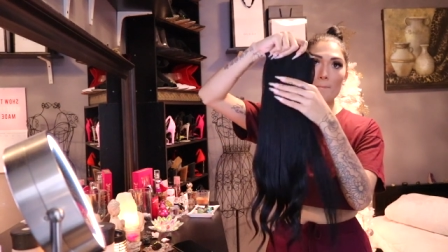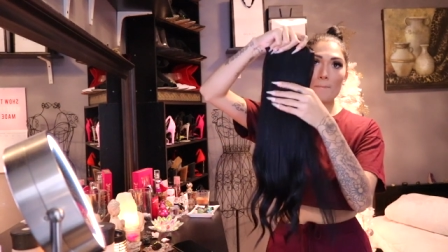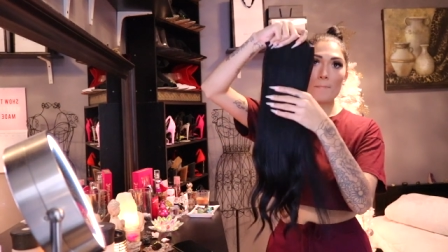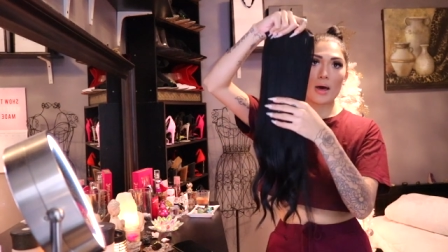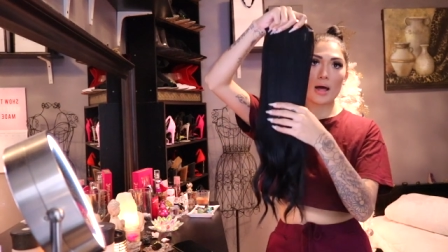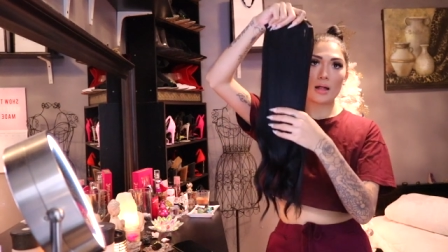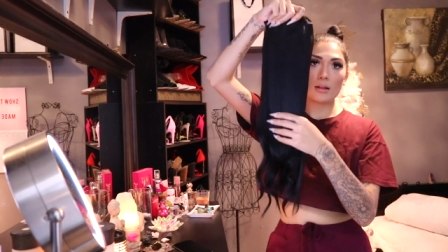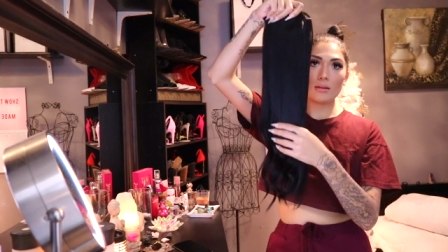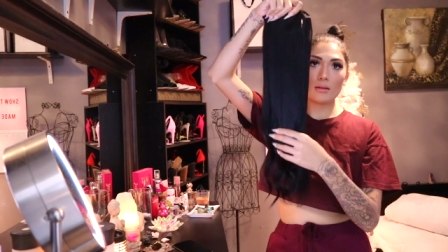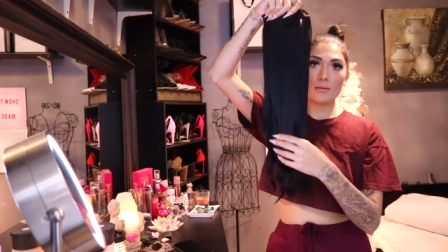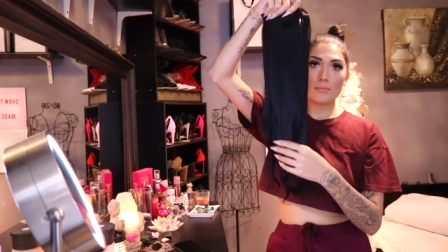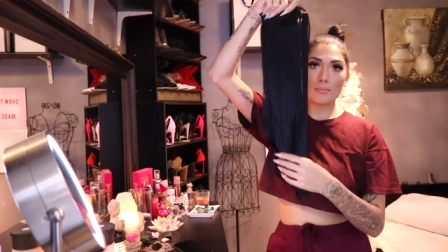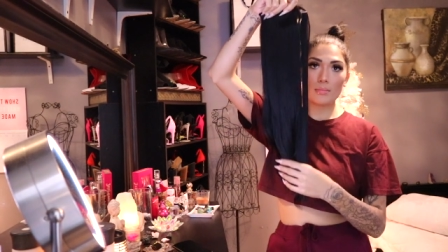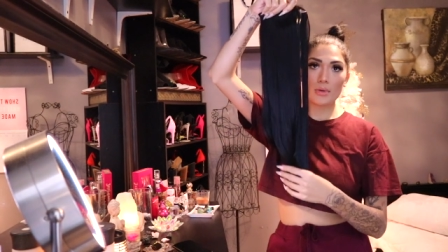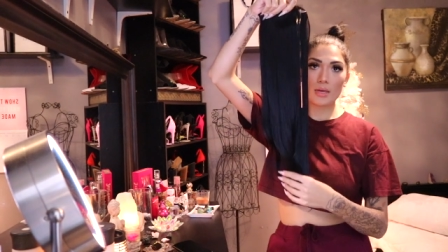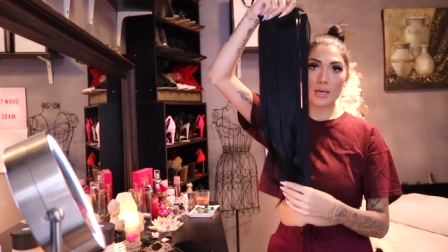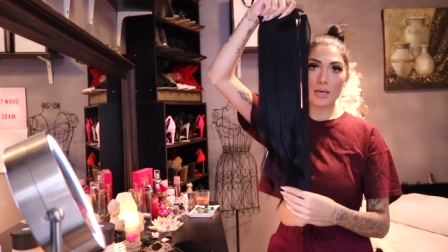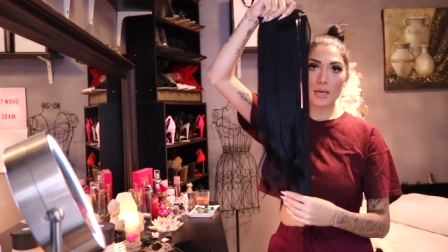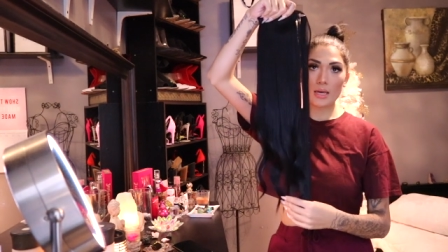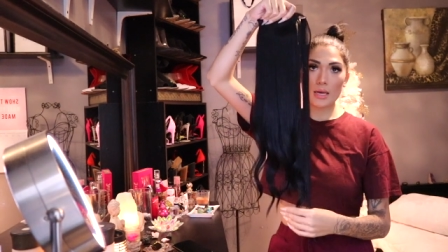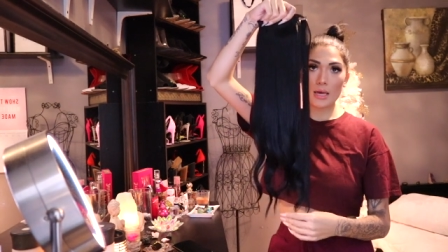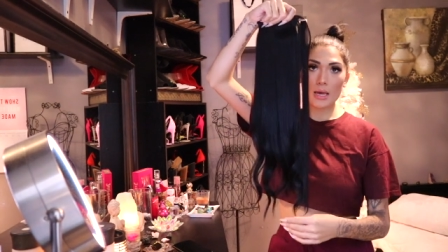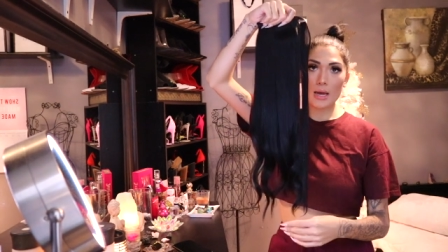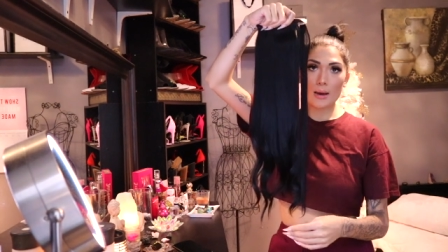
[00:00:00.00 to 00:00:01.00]

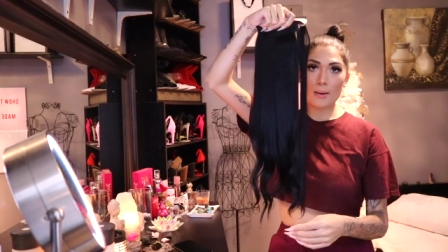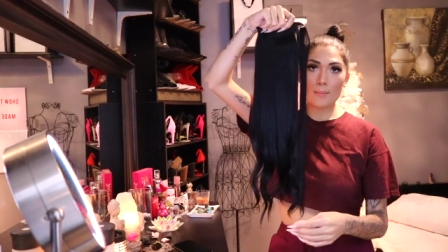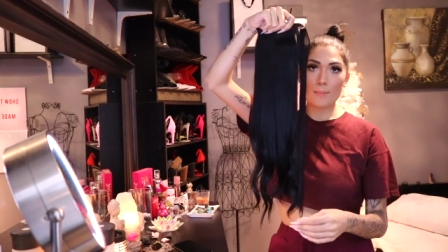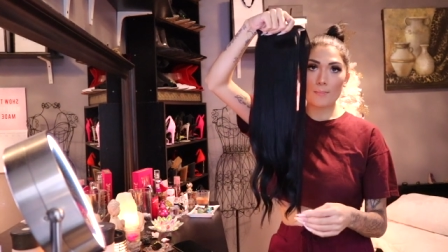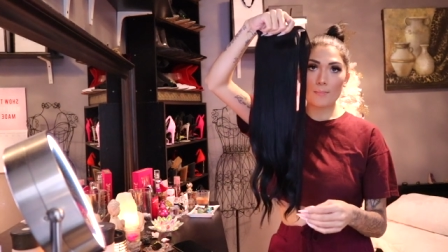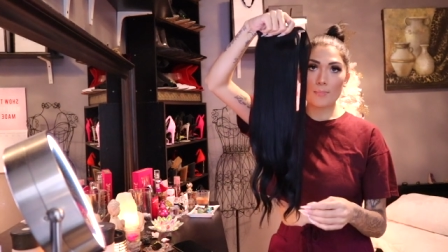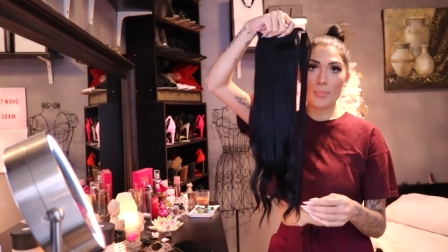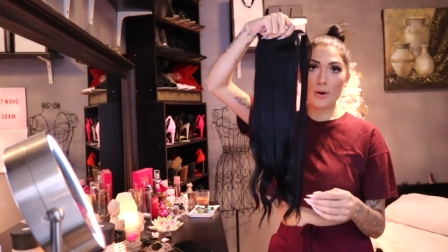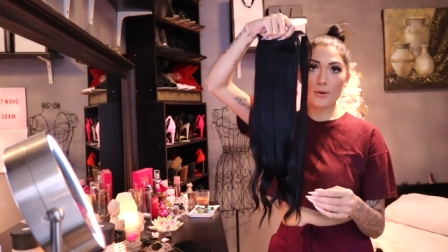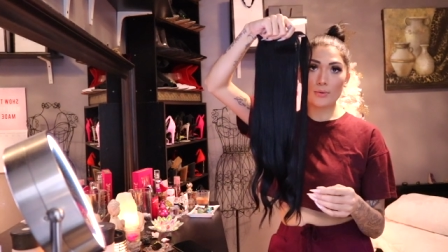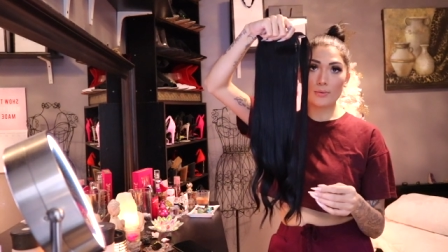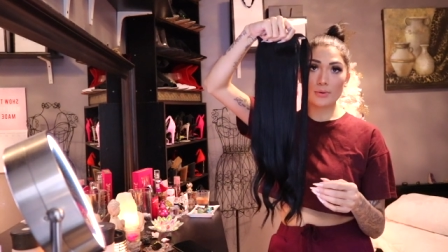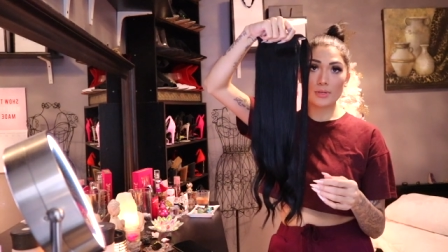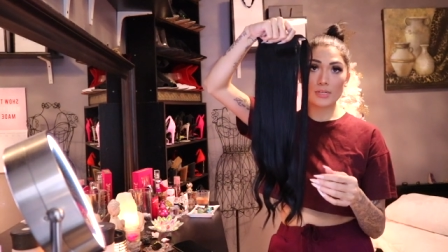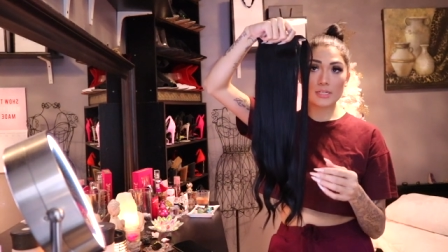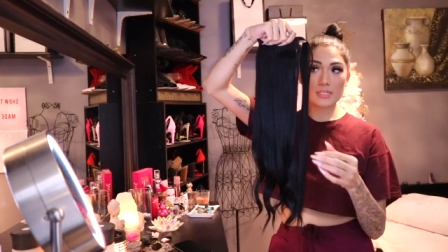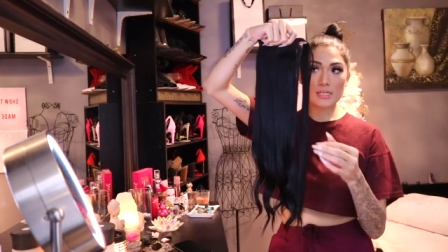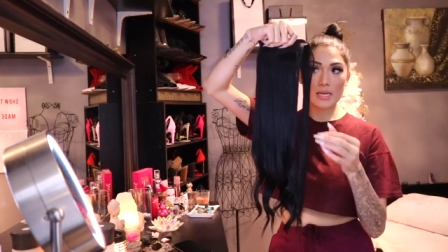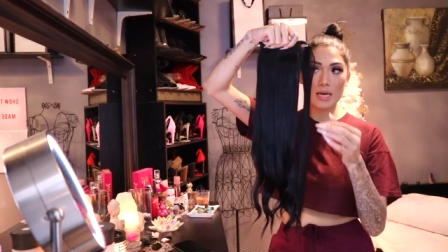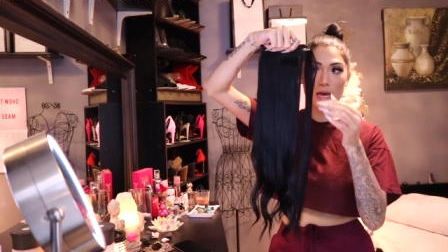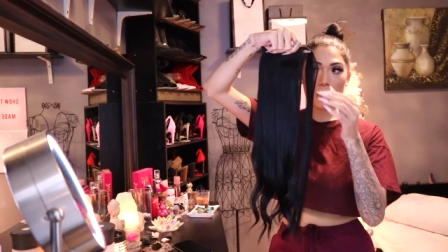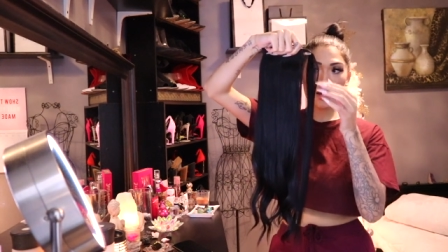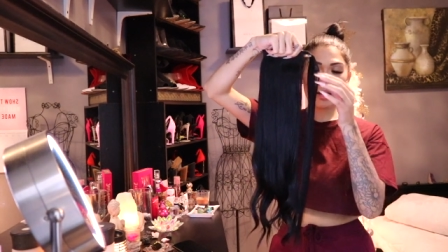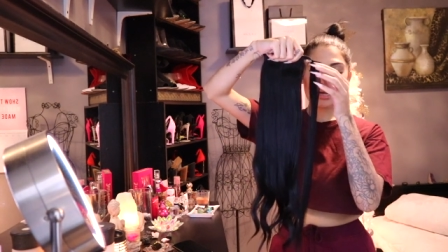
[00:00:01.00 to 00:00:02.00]
Bellami
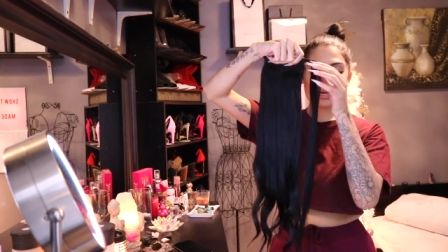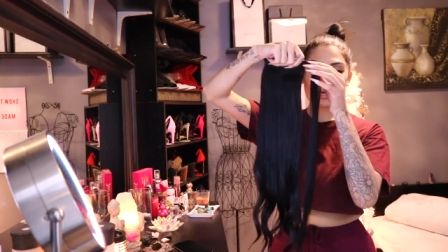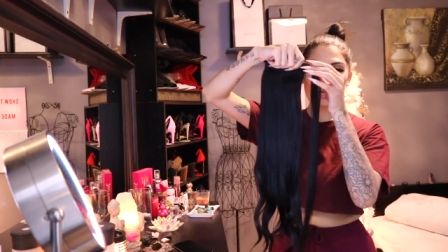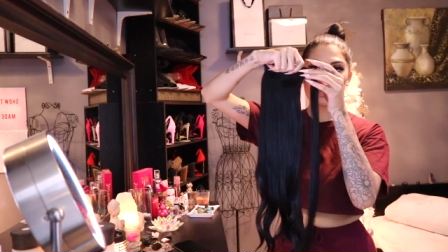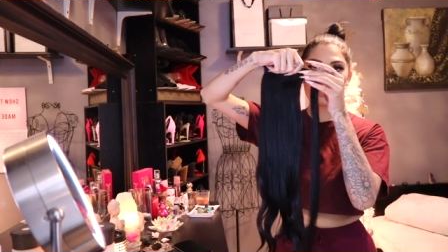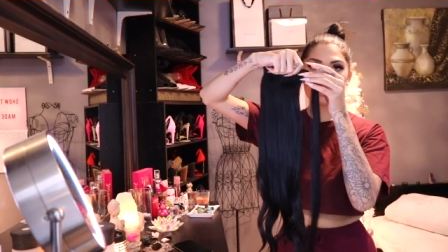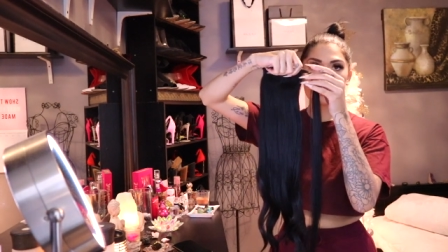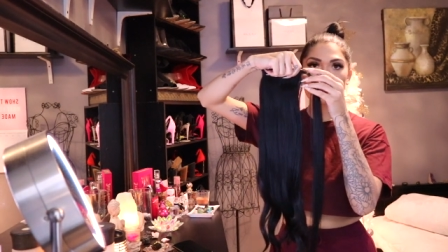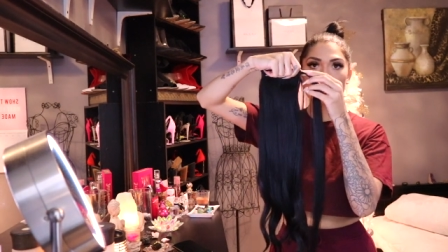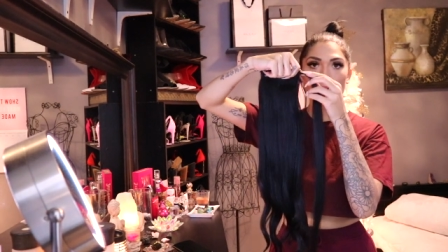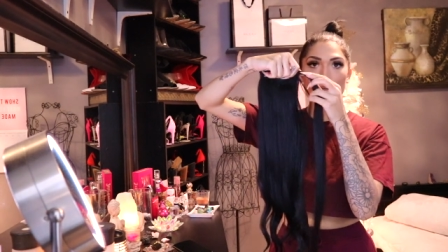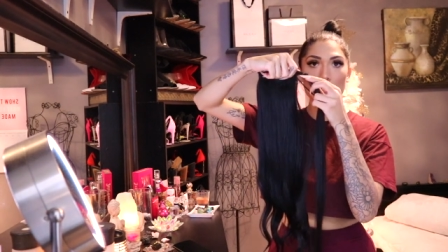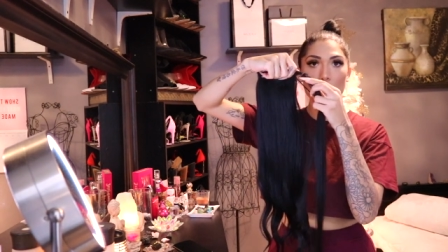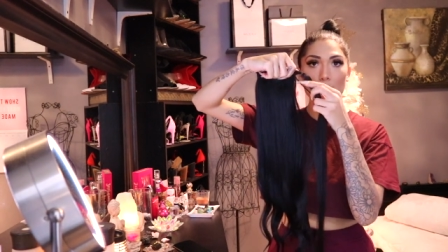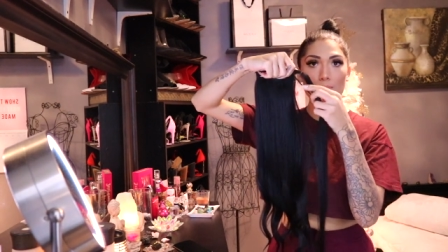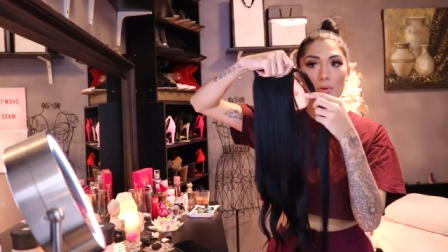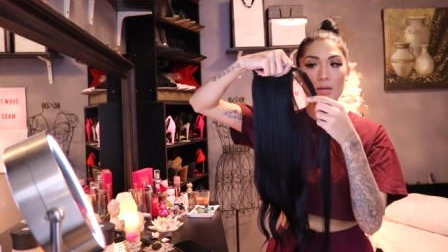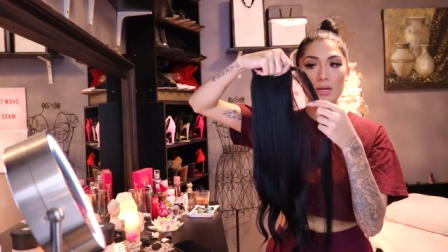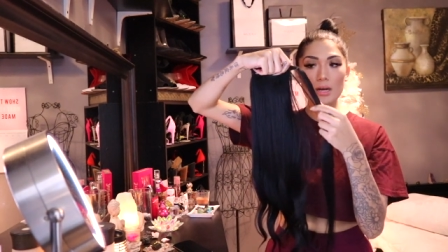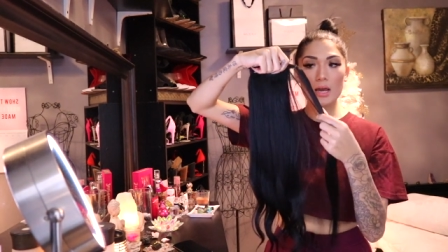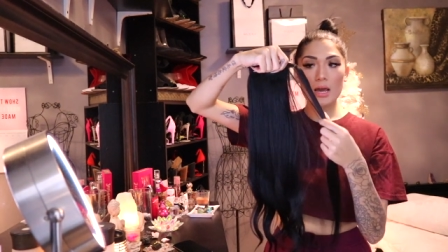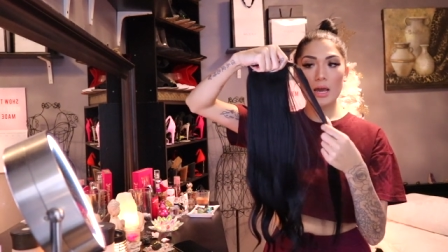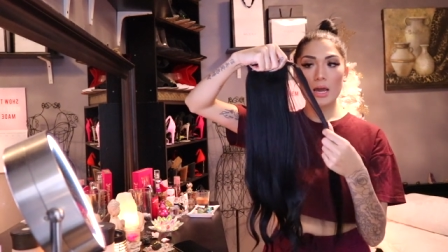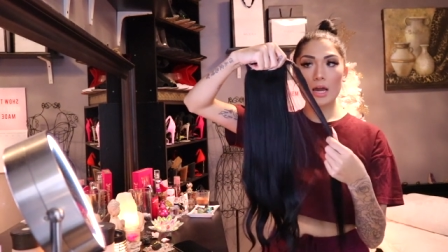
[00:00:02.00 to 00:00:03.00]
ponytail. It's
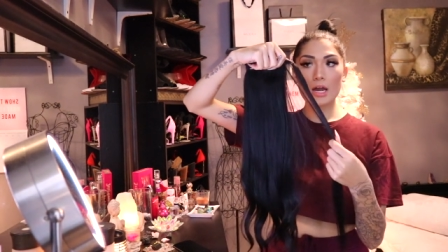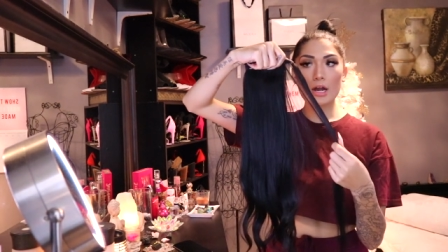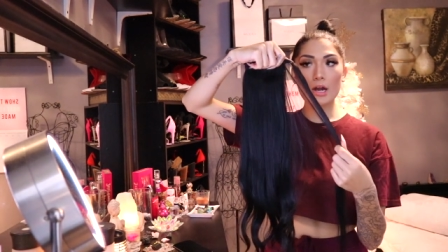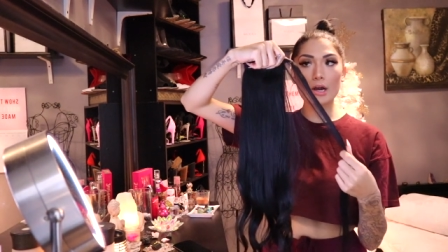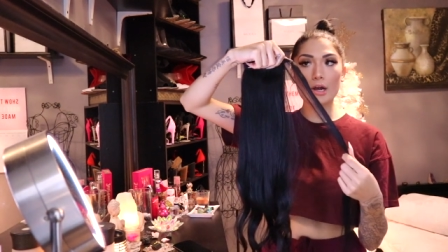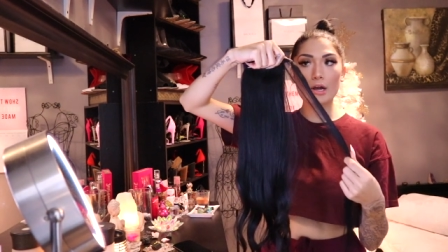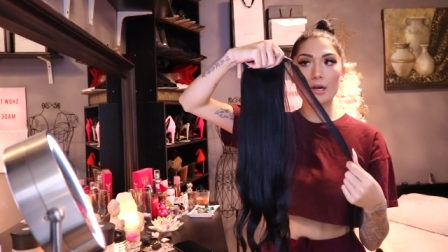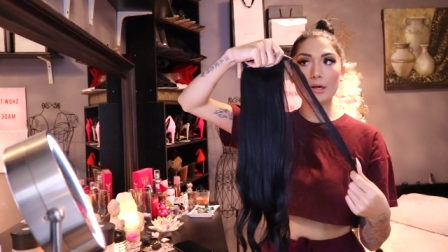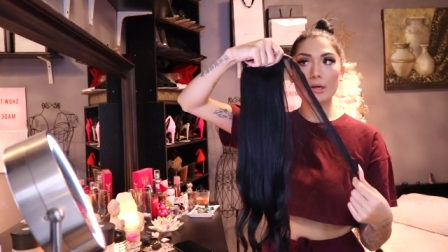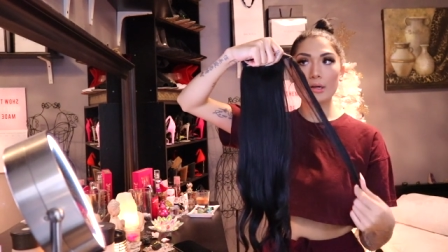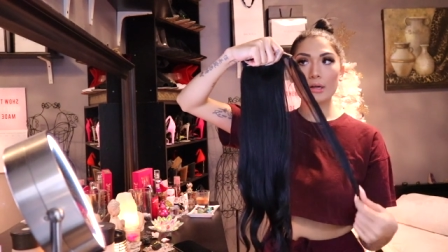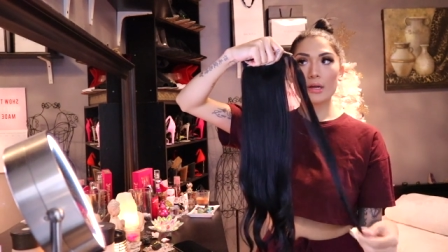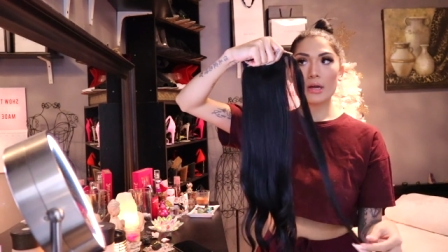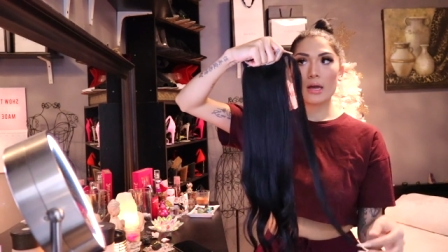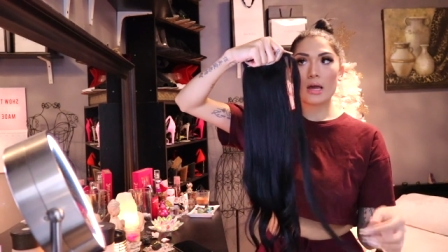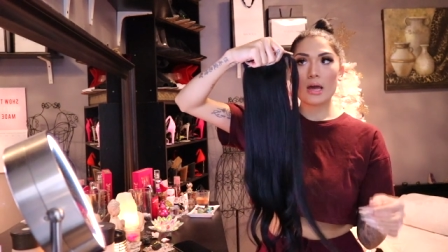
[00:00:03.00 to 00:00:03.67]
human hair.